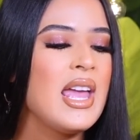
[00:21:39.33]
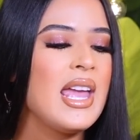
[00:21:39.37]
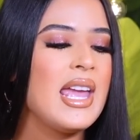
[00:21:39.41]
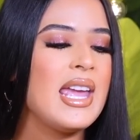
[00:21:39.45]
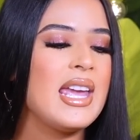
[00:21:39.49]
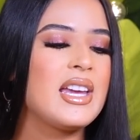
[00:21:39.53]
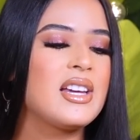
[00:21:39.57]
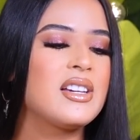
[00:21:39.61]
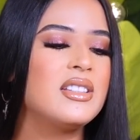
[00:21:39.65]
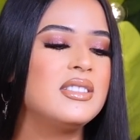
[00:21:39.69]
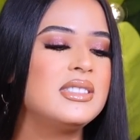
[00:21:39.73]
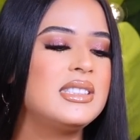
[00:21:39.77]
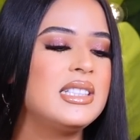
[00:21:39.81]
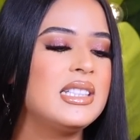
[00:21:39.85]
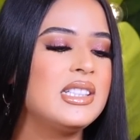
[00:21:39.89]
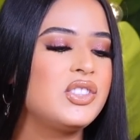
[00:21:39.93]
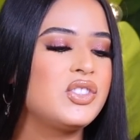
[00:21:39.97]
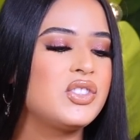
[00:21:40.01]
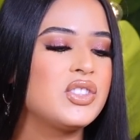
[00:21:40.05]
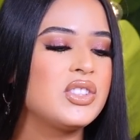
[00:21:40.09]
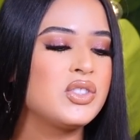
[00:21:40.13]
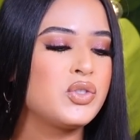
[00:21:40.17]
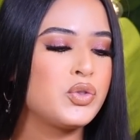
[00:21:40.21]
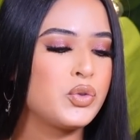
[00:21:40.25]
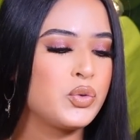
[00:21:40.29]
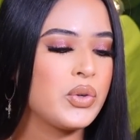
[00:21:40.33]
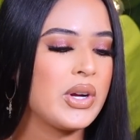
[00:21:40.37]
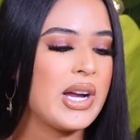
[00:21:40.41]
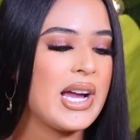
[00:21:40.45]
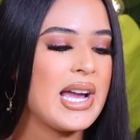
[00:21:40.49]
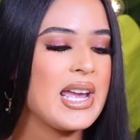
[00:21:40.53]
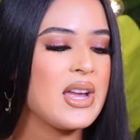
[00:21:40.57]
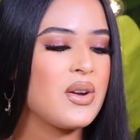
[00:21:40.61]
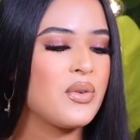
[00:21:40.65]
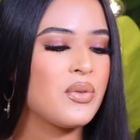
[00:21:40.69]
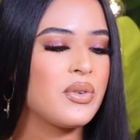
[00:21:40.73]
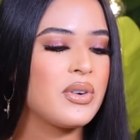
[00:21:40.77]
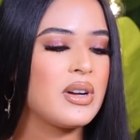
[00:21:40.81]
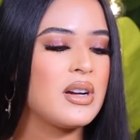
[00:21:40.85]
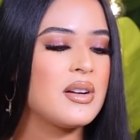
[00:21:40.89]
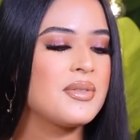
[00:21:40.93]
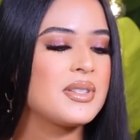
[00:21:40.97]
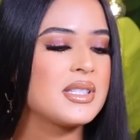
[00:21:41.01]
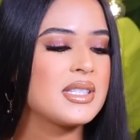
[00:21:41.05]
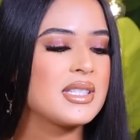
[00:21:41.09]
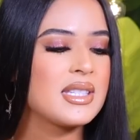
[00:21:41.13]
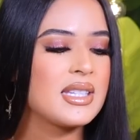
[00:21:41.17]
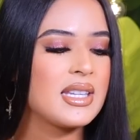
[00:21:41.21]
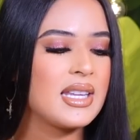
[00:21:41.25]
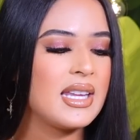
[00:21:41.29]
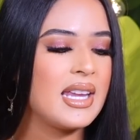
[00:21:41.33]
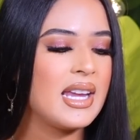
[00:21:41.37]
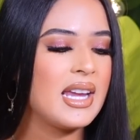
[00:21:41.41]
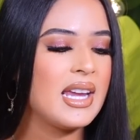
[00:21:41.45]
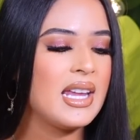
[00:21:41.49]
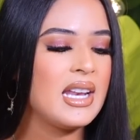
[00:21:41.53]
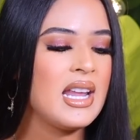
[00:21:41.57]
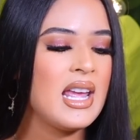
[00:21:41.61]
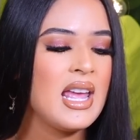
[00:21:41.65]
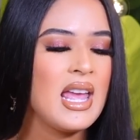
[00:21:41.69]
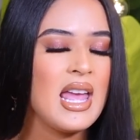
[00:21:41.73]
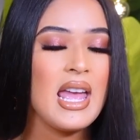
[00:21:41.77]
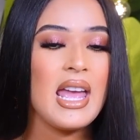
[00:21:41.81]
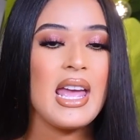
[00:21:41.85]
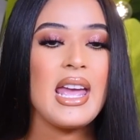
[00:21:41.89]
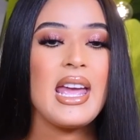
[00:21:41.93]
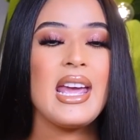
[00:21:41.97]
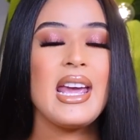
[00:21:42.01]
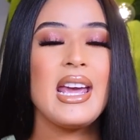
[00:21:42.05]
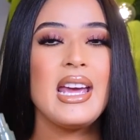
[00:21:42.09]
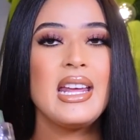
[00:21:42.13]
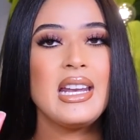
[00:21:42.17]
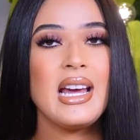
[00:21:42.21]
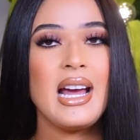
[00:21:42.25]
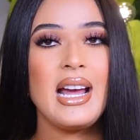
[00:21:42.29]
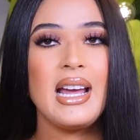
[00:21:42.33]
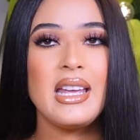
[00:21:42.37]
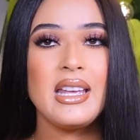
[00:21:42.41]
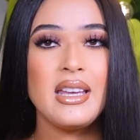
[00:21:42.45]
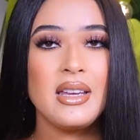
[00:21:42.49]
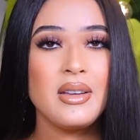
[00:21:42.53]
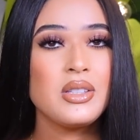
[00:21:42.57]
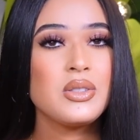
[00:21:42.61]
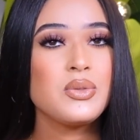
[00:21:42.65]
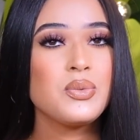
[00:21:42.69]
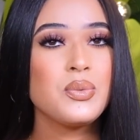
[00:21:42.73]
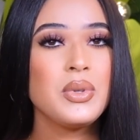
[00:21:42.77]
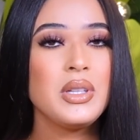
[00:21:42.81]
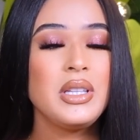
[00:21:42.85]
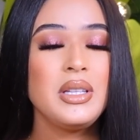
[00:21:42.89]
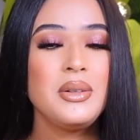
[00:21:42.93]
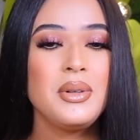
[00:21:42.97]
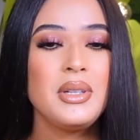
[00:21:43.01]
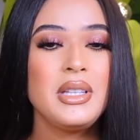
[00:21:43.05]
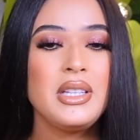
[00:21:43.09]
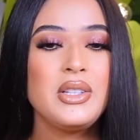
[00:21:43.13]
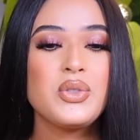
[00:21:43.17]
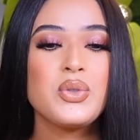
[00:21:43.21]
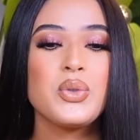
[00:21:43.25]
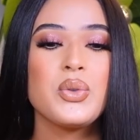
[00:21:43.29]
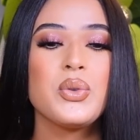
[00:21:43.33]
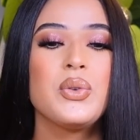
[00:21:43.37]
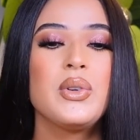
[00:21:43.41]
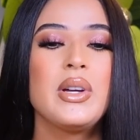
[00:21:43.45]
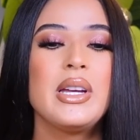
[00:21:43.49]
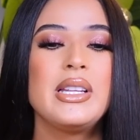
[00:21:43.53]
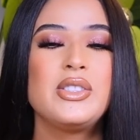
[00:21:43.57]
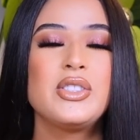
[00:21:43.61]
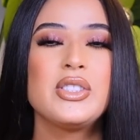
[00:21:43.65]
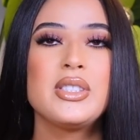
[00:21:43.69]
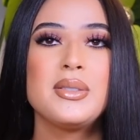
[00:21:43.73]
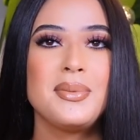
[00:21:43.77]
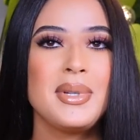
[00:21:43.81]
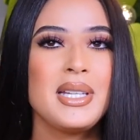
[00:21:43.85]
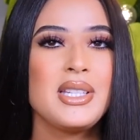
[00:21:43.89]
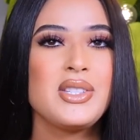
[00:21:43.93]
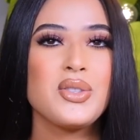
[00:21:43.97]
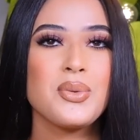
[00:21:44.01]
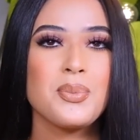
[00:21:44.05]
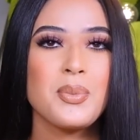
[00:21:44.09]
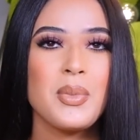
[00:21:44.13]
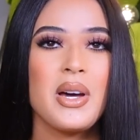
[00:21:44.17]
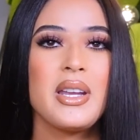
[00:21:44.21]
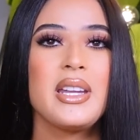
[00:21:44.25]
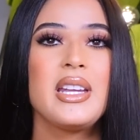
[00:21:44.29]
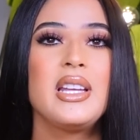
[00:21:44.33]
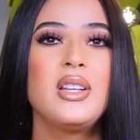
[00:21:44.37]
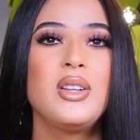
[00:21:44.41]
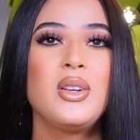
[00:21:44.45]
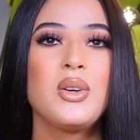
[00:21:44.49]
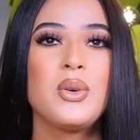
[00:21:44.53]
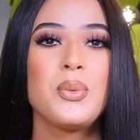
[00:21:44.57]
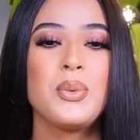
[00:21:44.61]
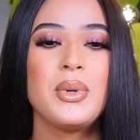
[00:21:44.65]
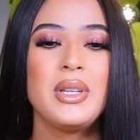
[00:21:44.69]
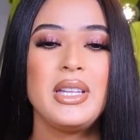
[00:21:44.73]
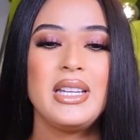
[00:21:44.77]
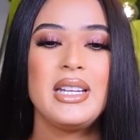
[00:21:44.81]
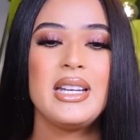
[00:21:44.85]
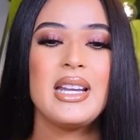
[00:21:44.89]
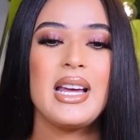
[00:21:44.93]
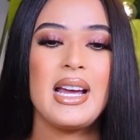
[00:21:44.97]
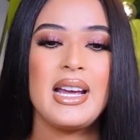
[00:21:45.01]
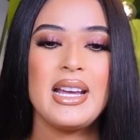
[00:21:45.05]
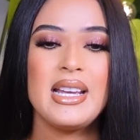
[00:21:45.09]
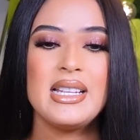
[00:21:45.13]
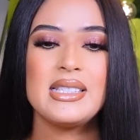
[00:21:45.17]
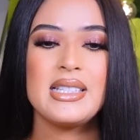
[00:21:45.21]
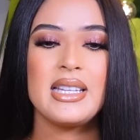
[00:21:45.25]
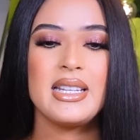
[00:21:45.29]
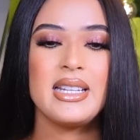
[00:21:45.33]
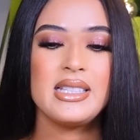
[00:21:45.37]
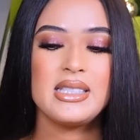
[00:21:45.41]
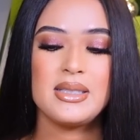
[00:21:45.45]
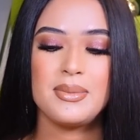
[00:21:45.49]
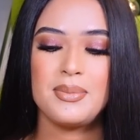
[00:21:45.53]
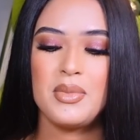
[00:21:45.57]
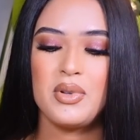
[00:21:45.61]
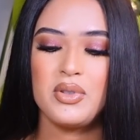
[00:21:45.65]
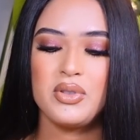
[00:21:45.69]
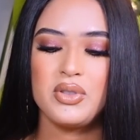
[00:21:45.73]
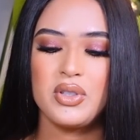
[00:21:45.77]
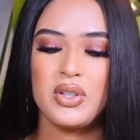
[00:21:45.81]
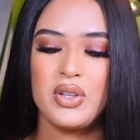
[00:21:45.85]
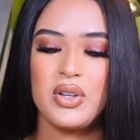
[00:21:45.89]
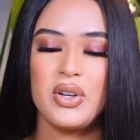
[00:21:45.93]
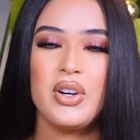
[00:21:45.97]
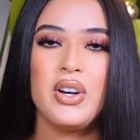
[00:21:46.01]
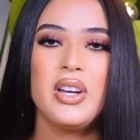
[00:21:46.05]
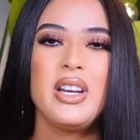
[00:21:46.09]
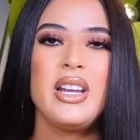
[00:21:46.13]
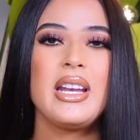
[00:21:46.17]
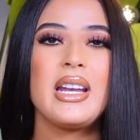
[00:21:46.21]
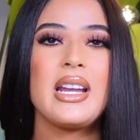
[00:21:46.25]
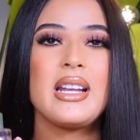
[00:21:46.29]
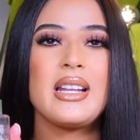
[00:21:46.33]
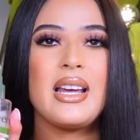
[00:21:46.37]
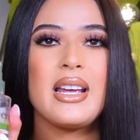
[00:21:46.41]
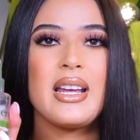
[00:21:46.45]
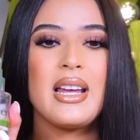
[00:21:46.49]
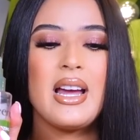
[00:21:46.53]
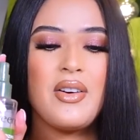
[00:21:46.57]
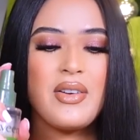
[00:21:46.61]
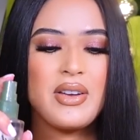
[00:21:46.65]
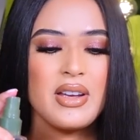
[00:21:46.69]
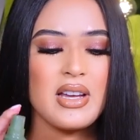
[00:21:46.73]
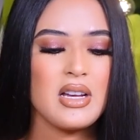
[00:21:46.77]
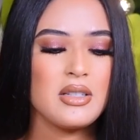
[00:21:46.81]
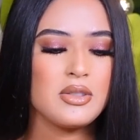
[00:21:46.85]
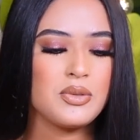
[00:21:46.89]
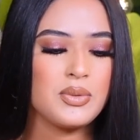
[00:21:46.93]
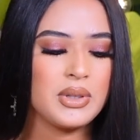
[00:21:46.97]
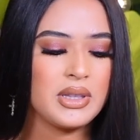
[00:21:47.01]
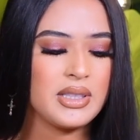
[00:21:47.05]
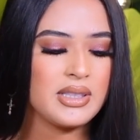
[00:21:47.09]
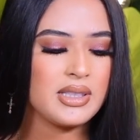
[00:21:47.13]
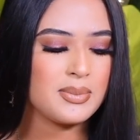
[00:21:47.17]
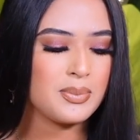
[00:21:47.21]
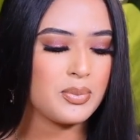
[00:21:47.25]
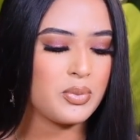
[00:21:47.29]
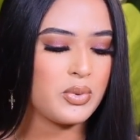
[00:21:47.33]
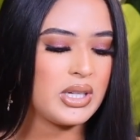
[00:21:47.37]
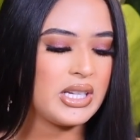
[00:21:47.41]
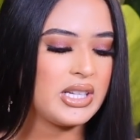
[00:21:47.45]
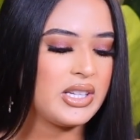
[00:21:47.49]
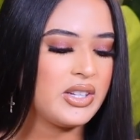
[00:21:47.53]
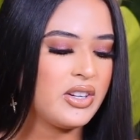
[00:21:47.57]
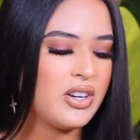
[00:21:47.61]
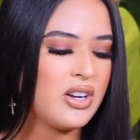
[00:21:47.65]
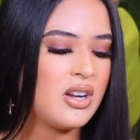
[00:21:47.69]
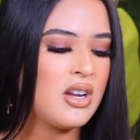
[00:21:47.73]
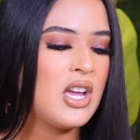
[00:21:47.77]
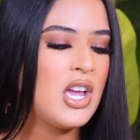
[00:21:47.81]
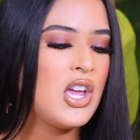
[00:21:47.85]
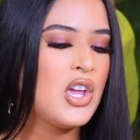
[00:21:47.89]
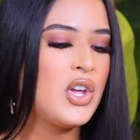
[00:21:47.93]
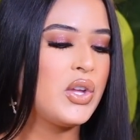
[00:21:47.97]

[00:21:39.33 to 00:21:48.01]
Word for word: It conditions dry, rough skin, and it's really, really true. It just makes your body look really nice and it smells good. And I like how it comes with the sprayer.